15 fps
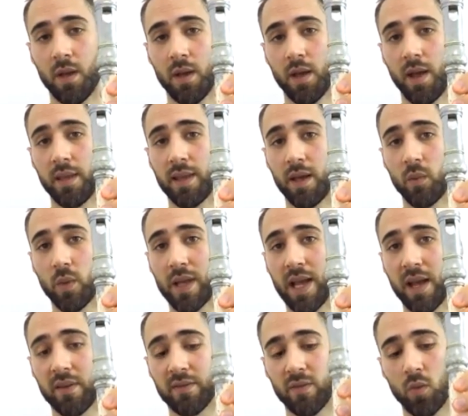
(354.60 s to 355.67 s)
and then we
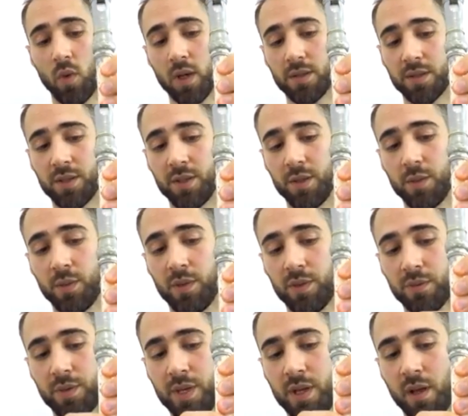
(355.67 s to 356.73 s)
have 1, 2,
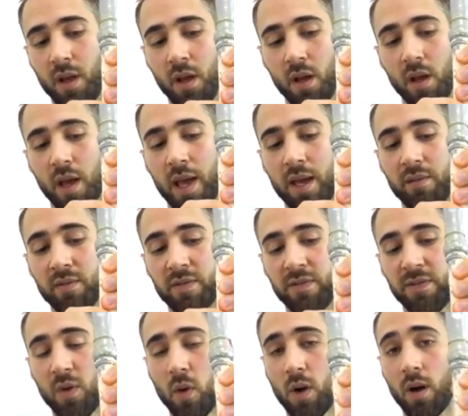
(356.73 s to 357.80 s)
3, and
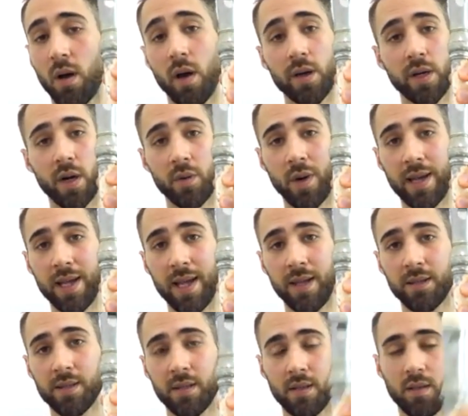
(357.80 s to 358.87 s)
4 on our right hand.